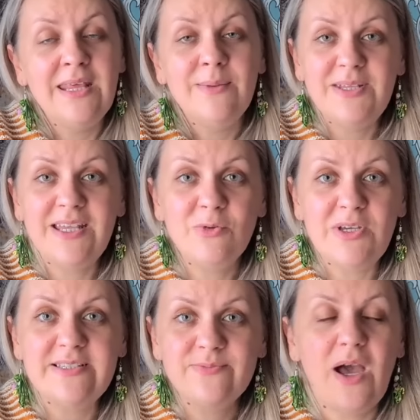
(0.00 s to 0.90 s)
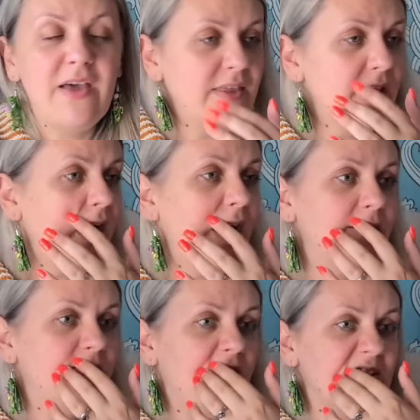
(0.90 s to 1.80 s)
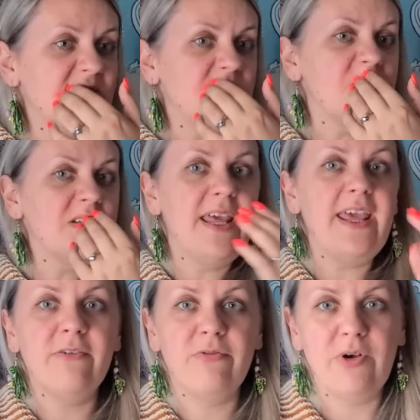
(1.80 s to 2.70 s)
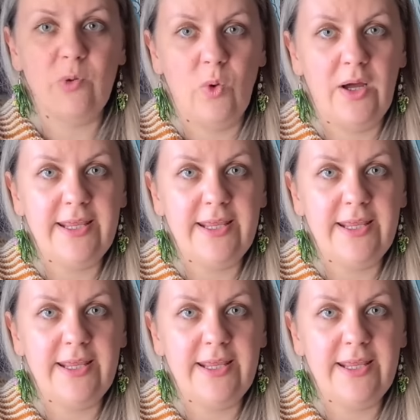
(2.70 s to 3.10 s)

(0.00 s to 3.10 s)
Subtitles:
But anyways, I think I have answered everyone.